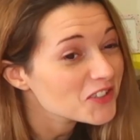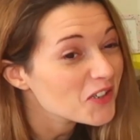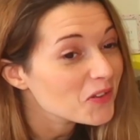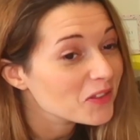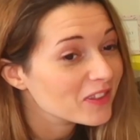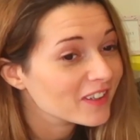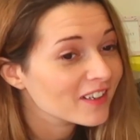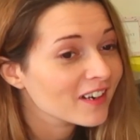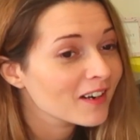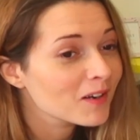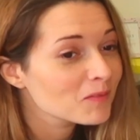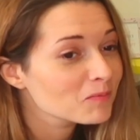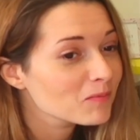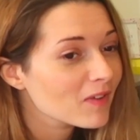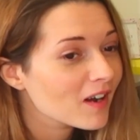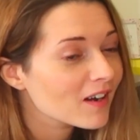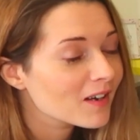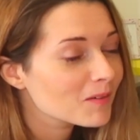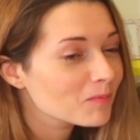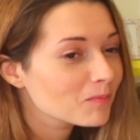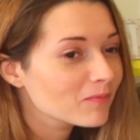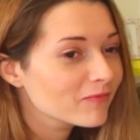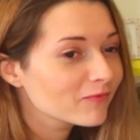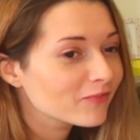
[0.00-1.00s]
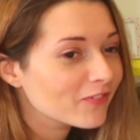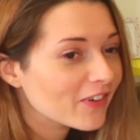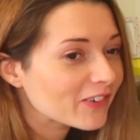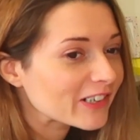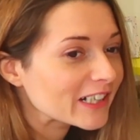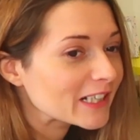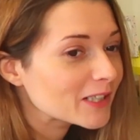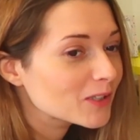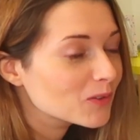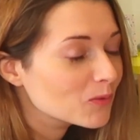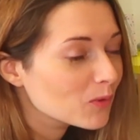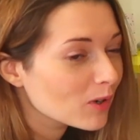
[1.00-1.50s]
don't think I'm
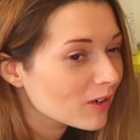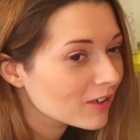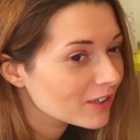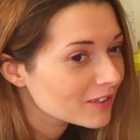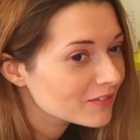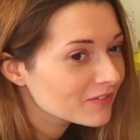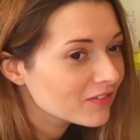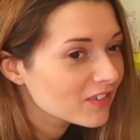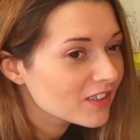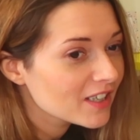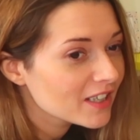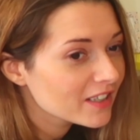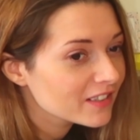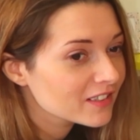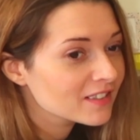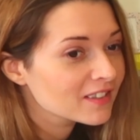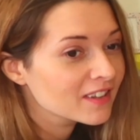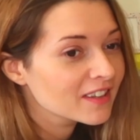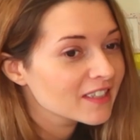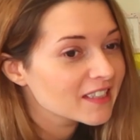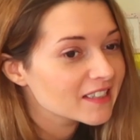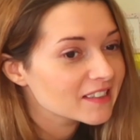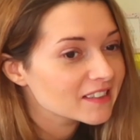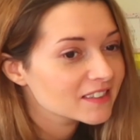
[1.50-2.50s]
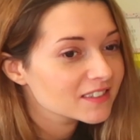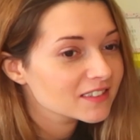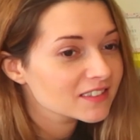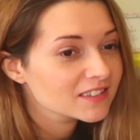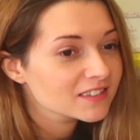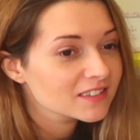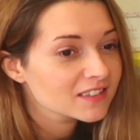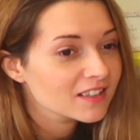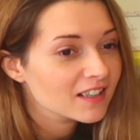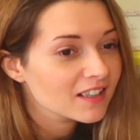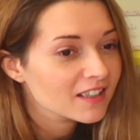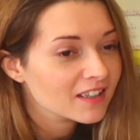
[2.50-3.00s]
very qualified on
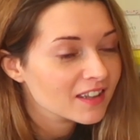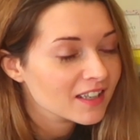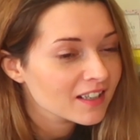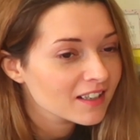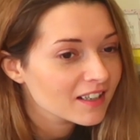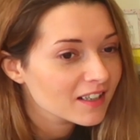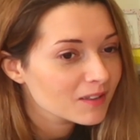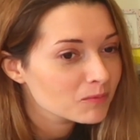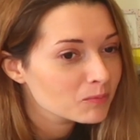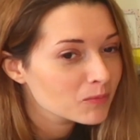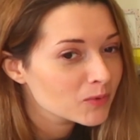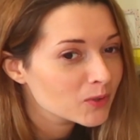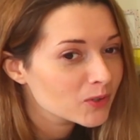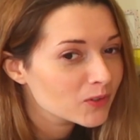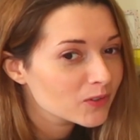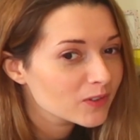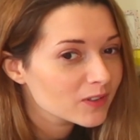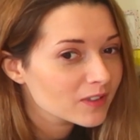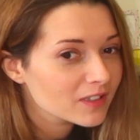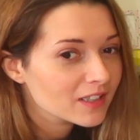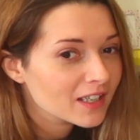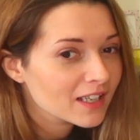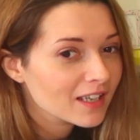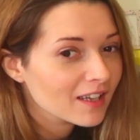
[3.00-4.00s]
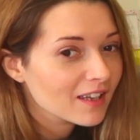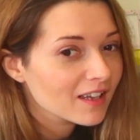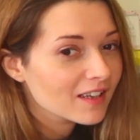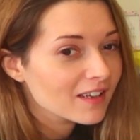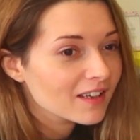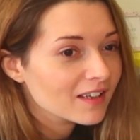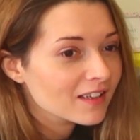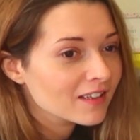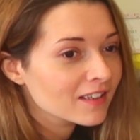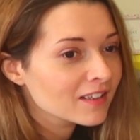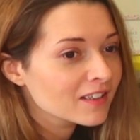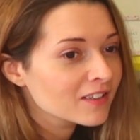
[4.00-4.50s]
this. I think I'm more like
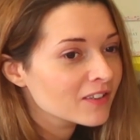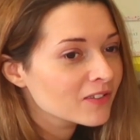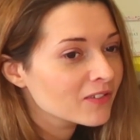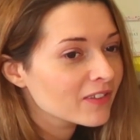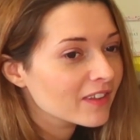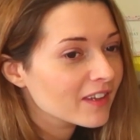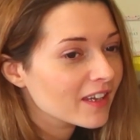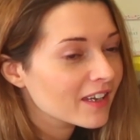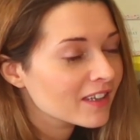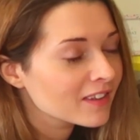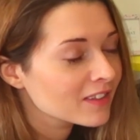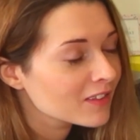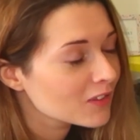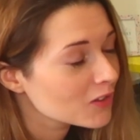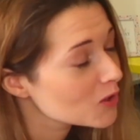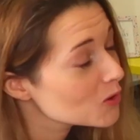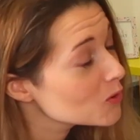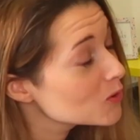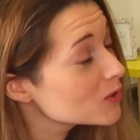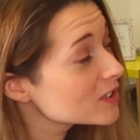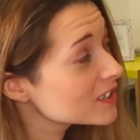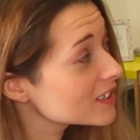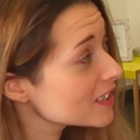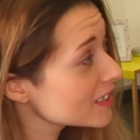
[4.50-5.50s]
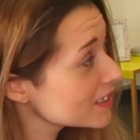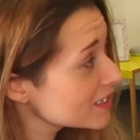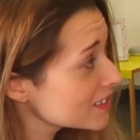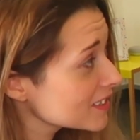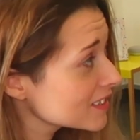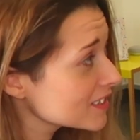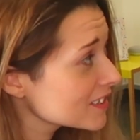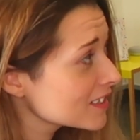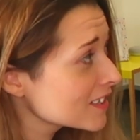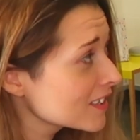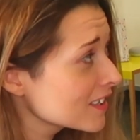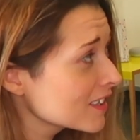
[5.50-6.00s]
an
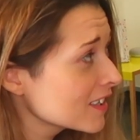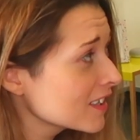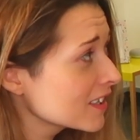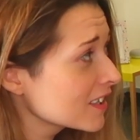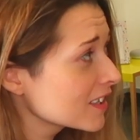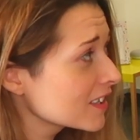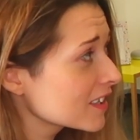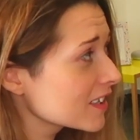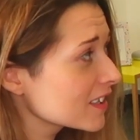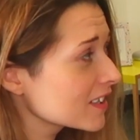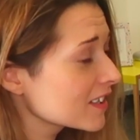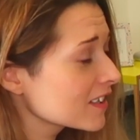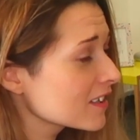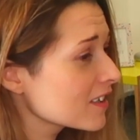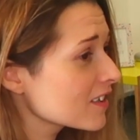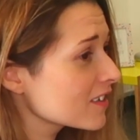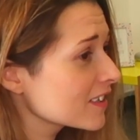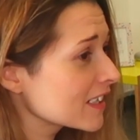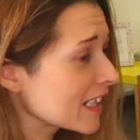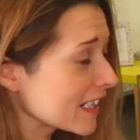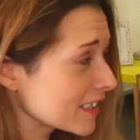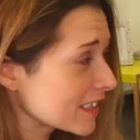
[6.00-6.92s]
enthusiast, not an